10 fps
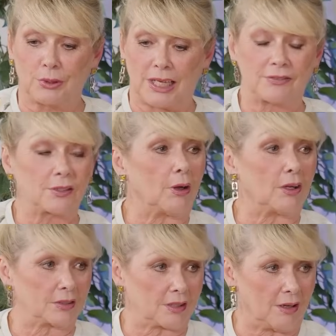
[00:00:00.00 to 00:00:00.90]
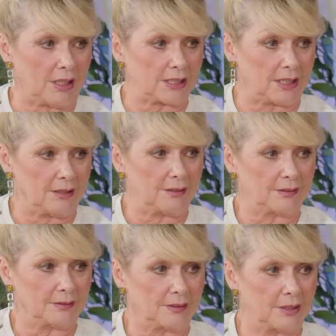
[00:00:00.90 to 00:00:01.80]
would have to ask Heidi.
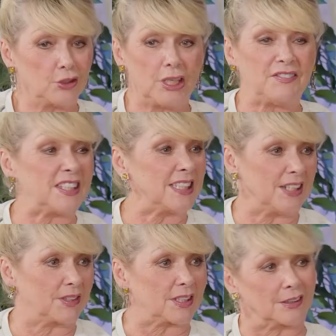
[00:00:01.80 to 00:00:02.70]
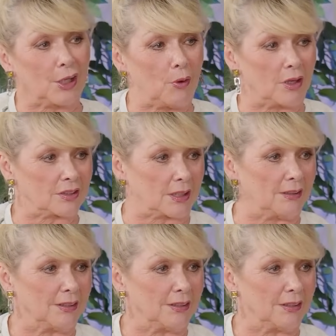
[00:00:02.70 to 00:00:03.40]
That's bizarre. She lives in Tiverton. Come ask.